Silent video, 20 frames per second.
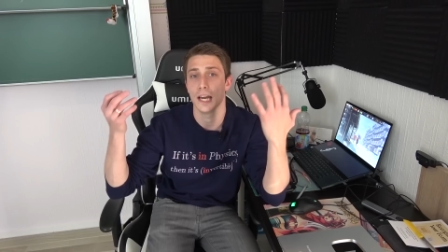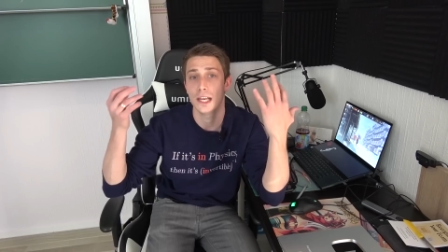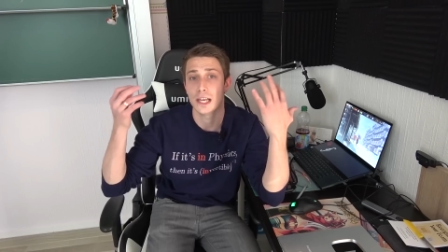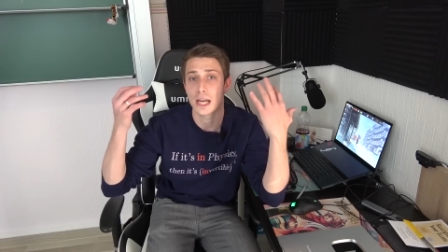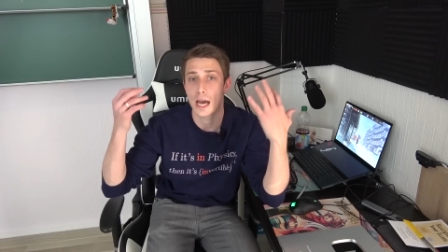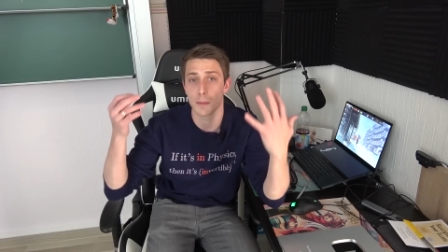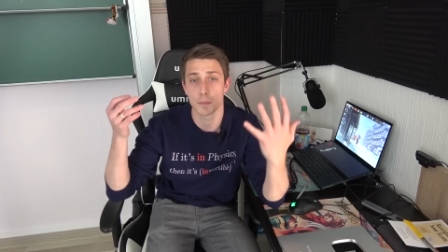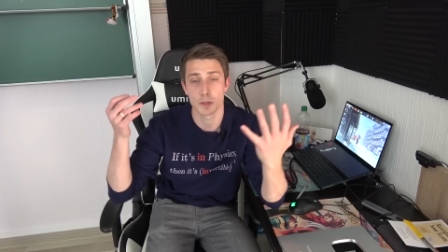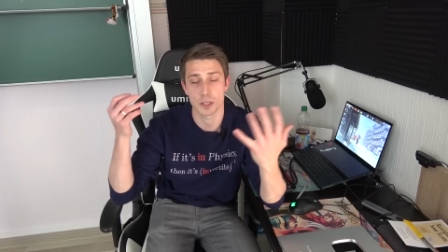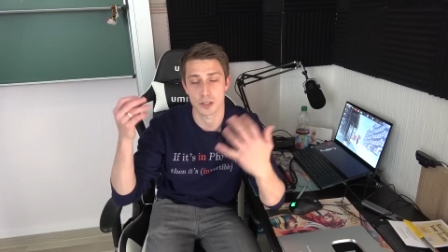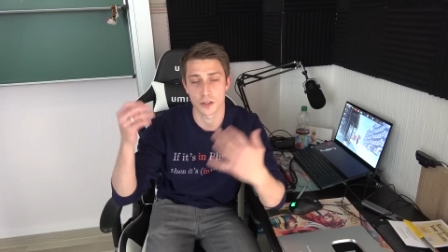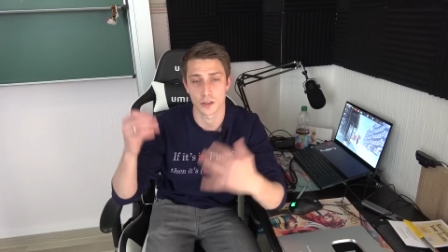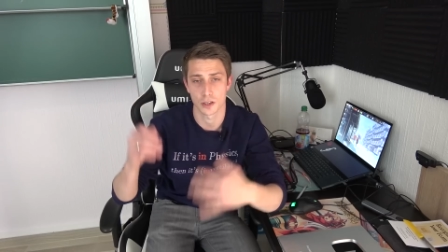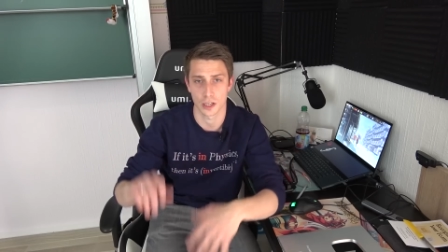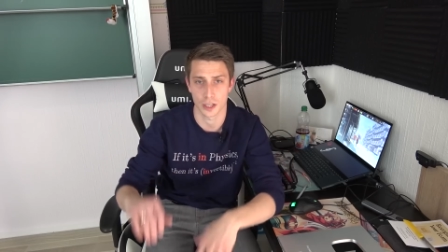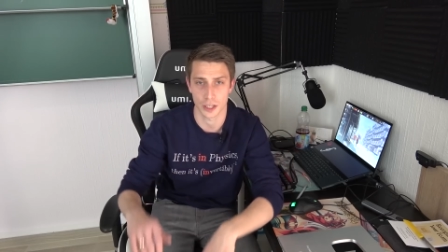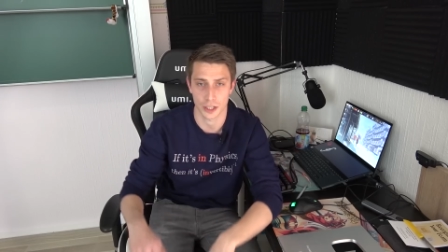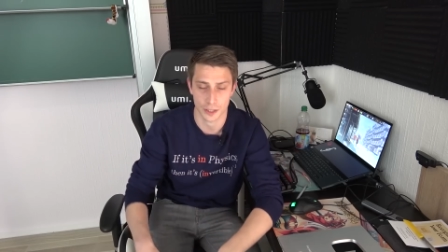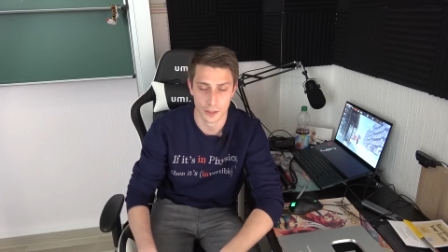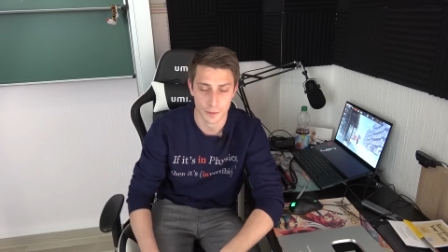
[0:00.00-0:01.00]
an
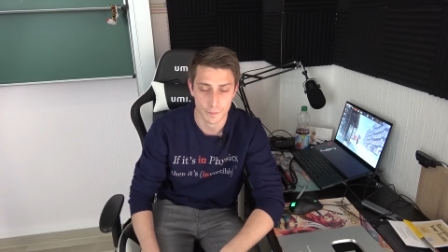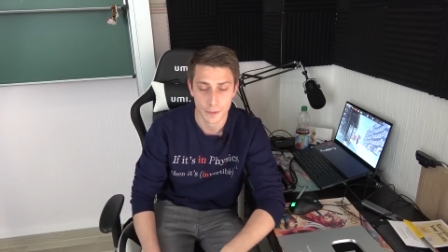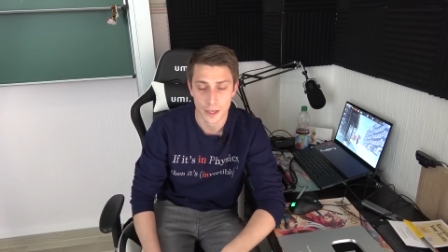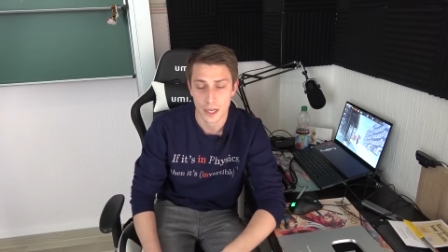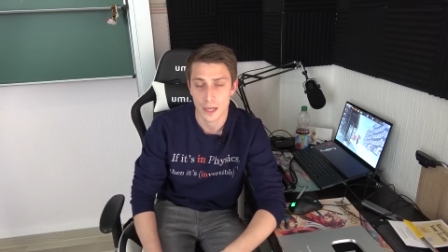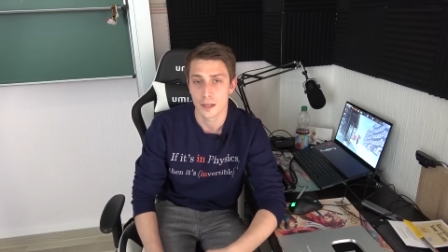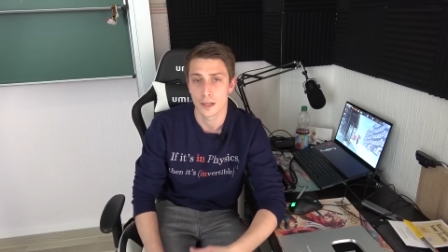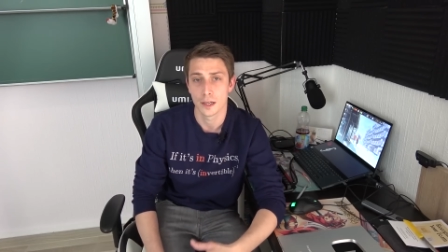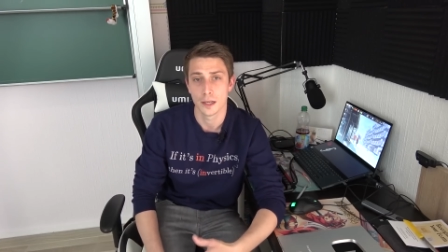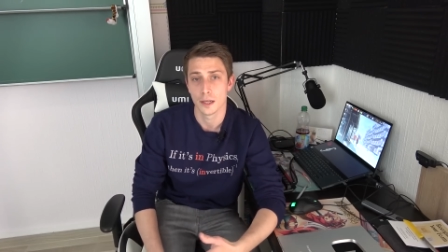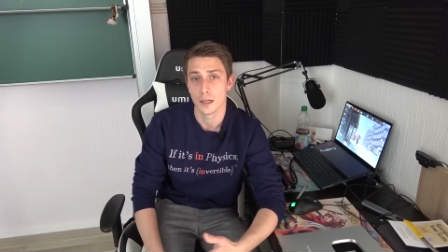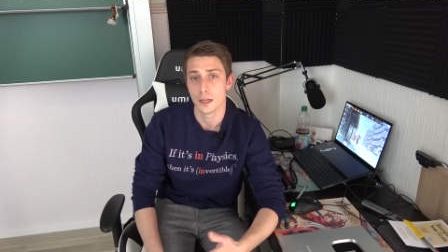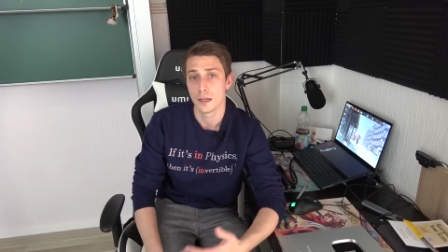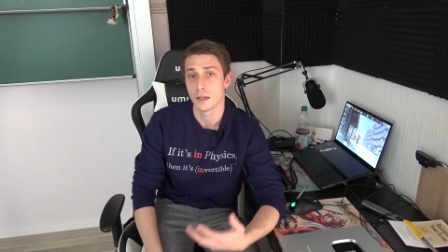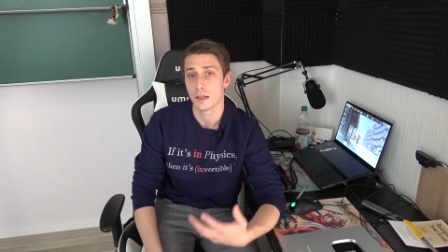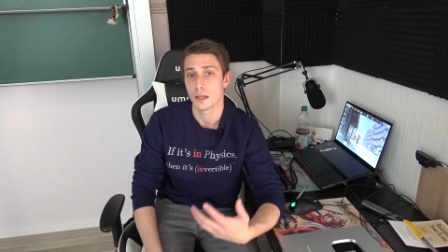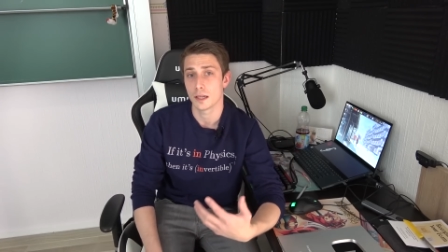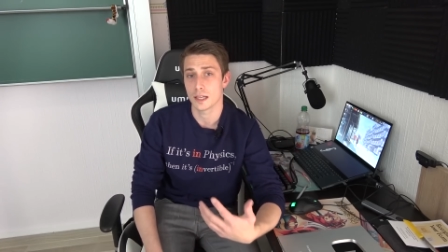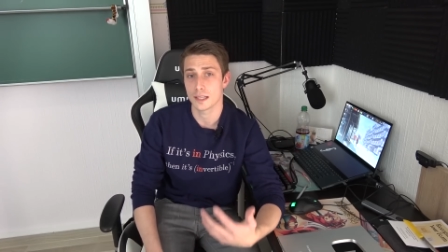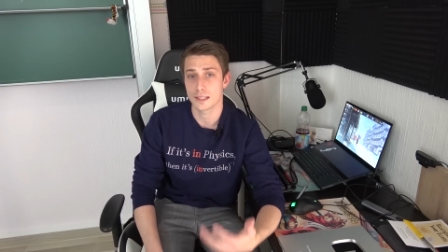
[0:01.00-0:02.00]
Amazon link.
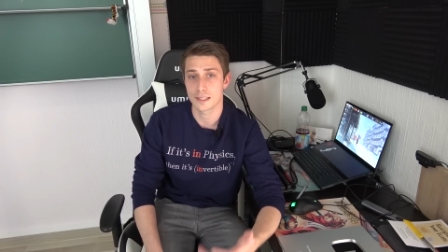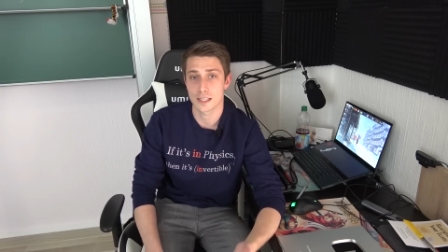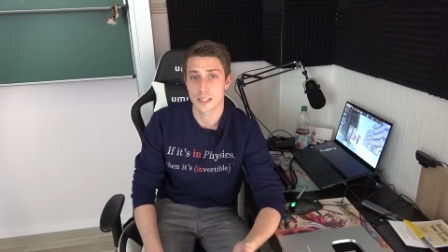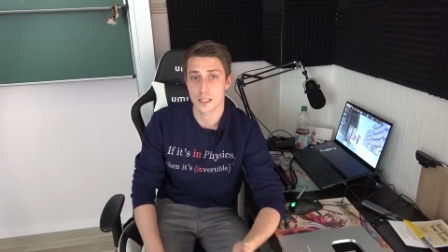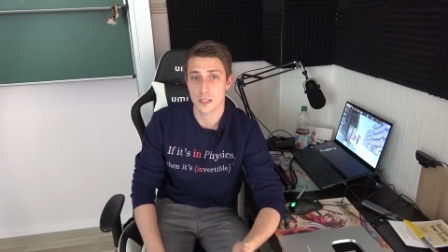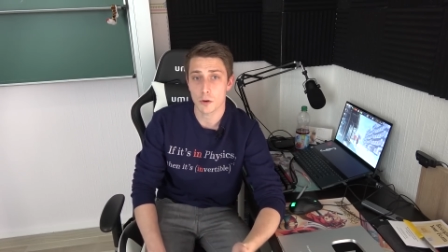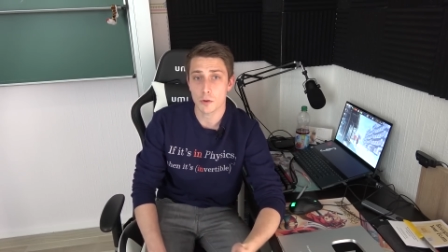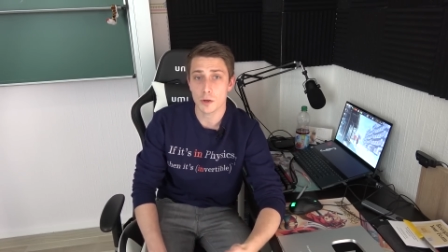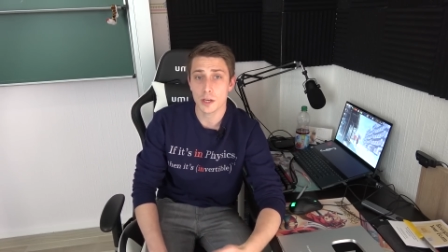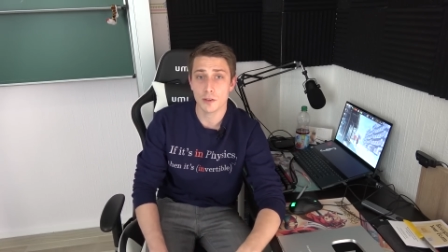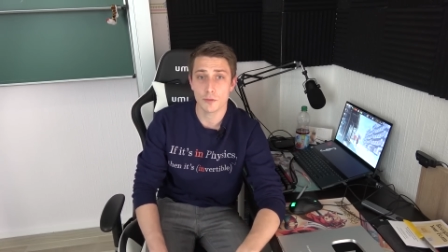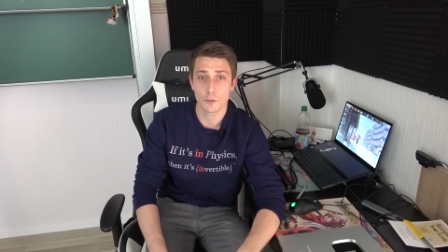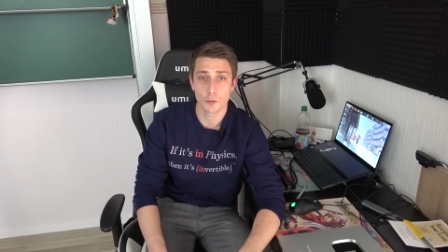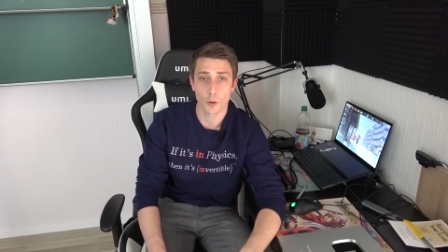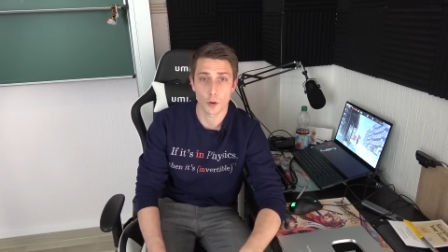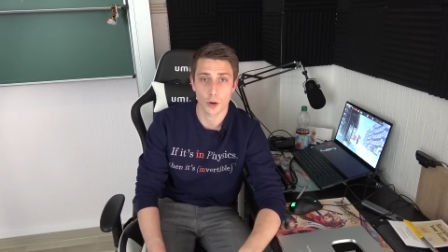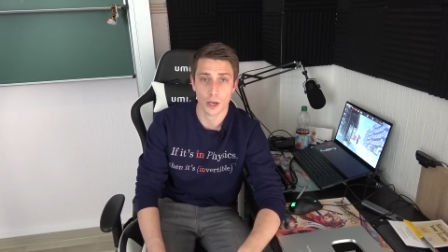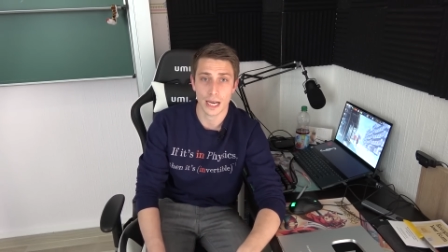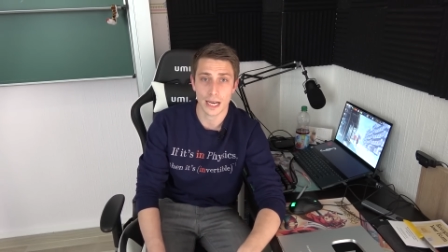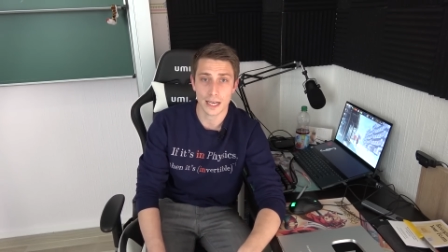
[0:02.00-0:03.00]
It's a Sony
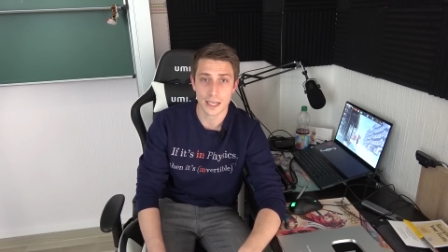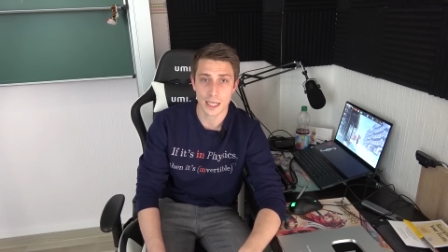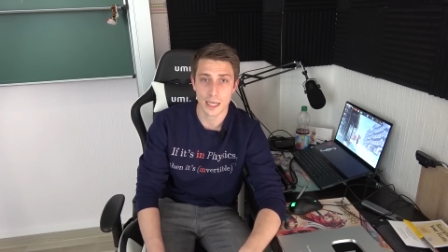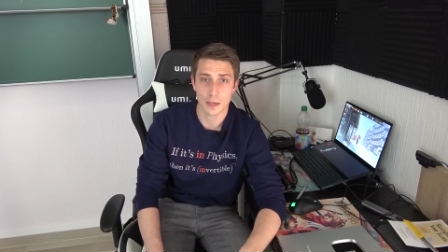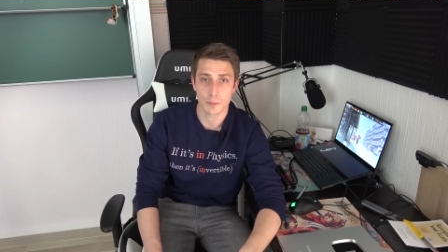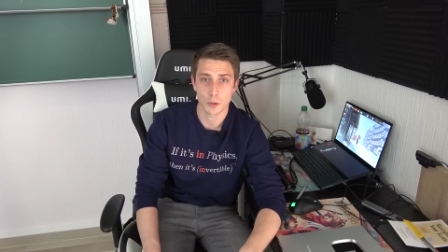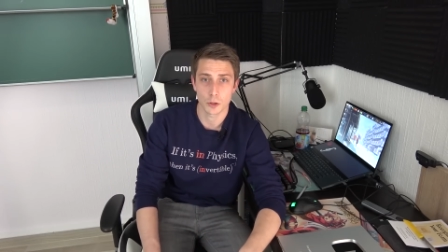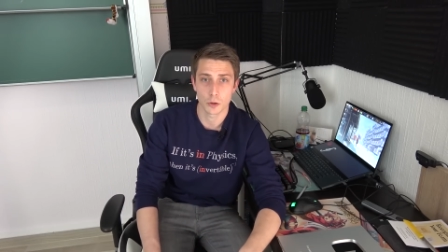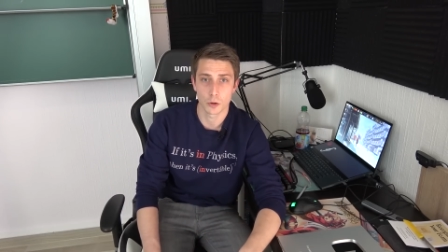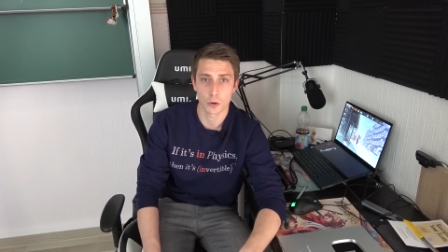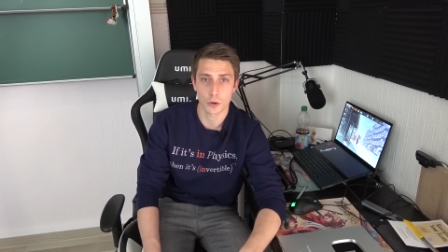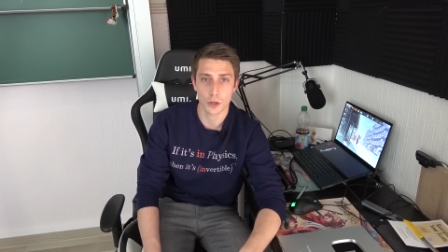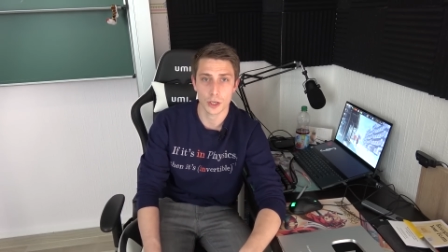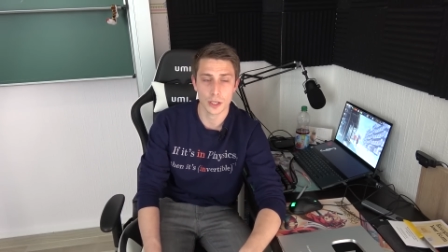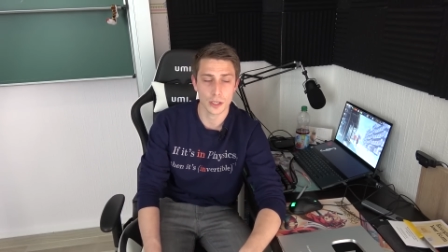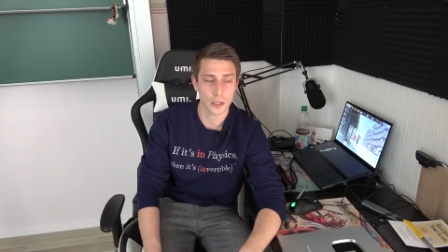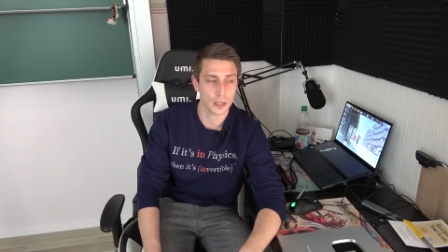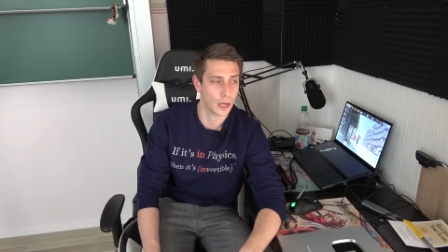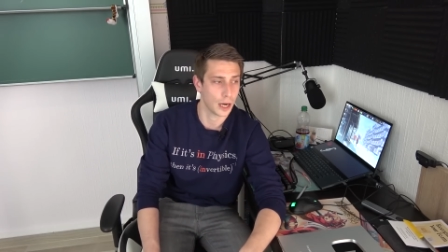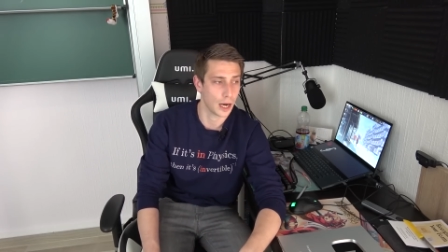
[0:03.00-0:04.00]
4K
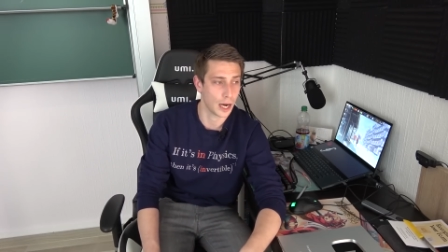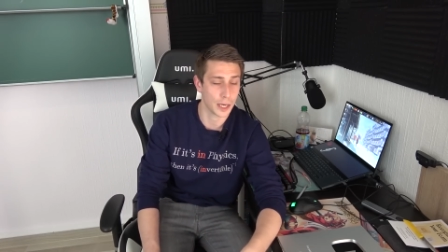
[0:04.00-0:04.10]
camcorder.